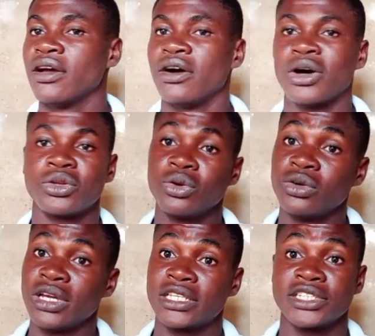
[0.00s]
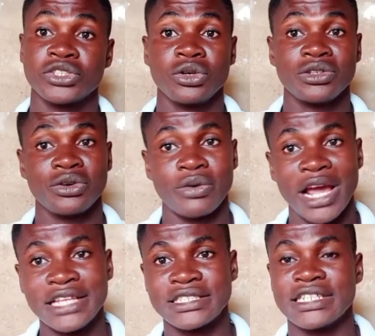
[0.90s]
although it is not the
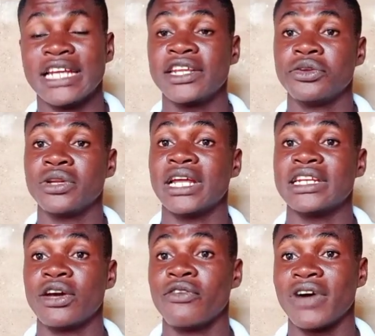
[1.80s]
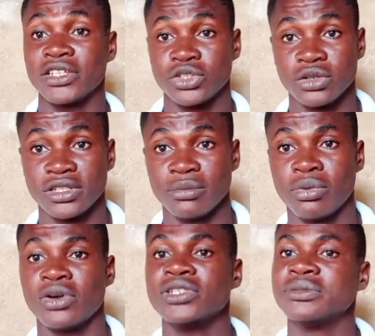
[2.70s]
right, that they know that they overstock the
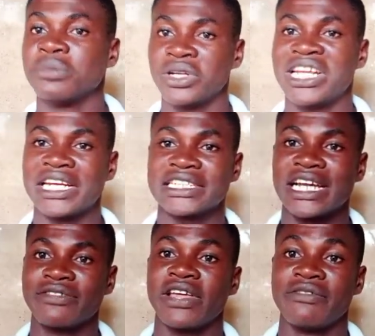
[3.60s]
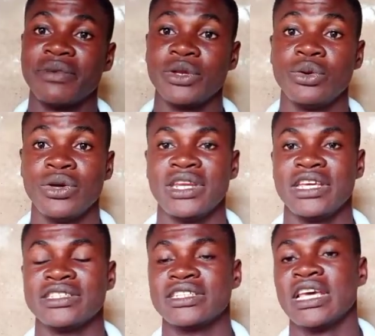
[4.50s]
pond, but that is how they have been doing
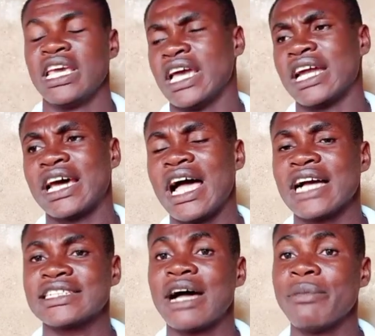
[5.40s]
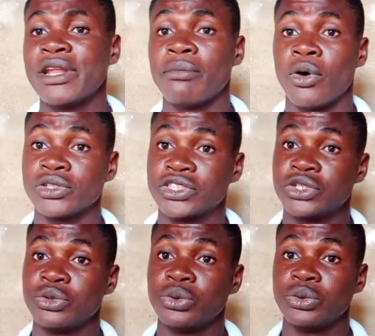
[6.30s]
it. And I asked, how many months do
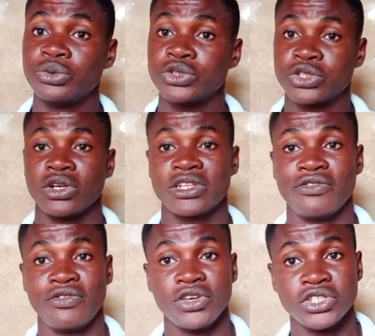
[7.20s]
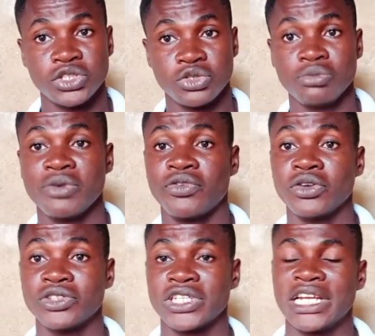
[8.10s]
you stock the fish to
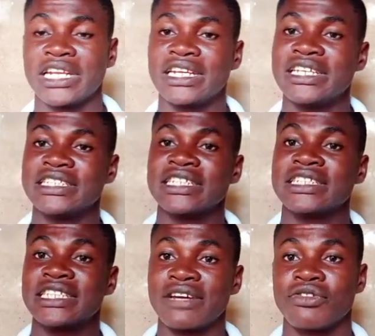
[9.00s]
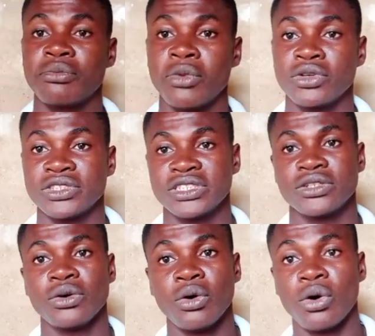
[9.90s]
before selling? He says 7 months
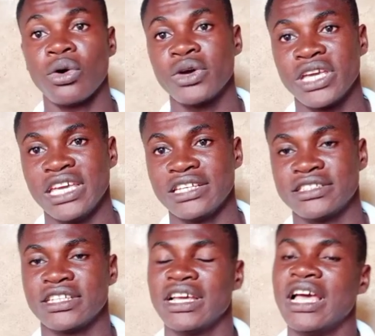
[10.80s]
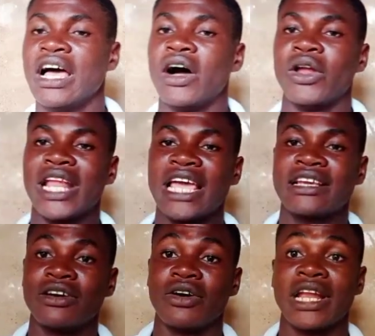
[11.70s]
or 8.
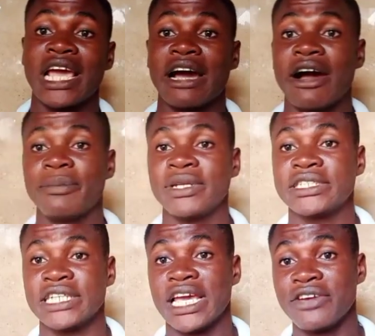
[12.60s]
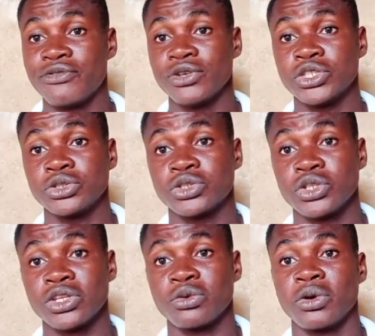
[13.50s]
Unlike our place here, if we should
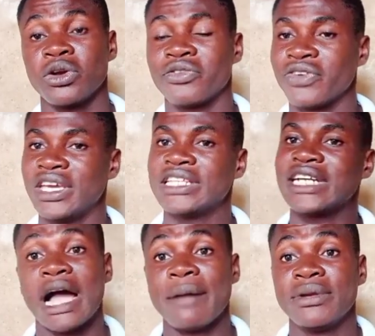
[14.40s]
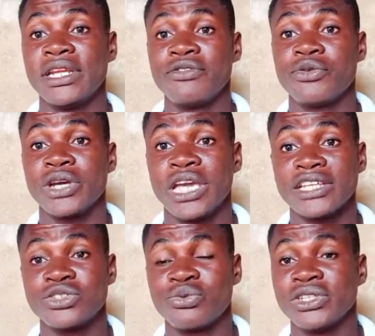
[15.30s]
stock the one of 8, I believe
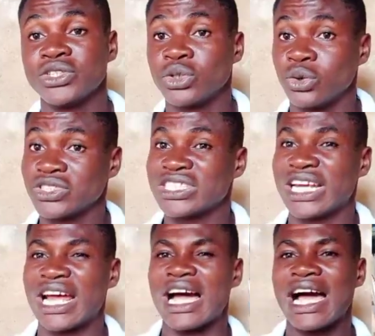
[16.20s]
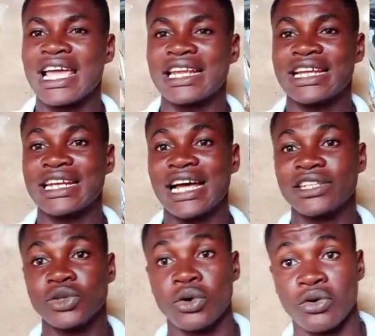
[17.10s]
get results that are higher than
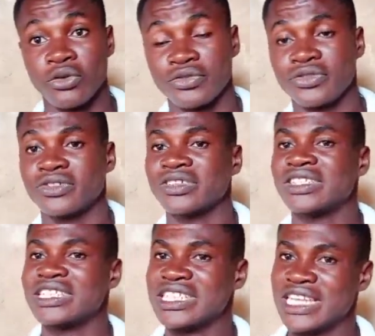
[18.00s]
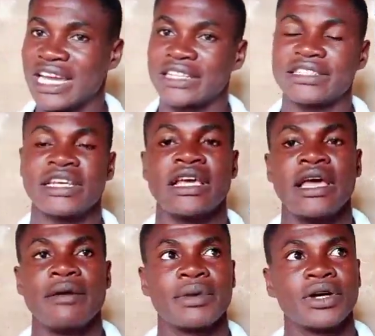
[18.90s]
that of theirs.
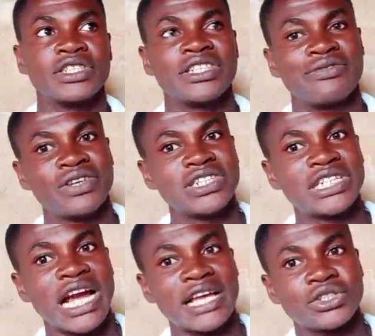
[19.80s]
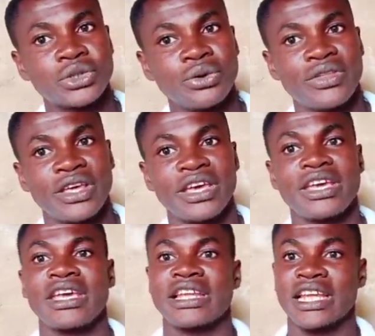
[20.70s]
Because the fish I saw
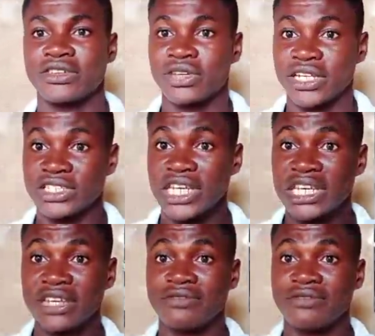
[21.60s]
there, like you can see in the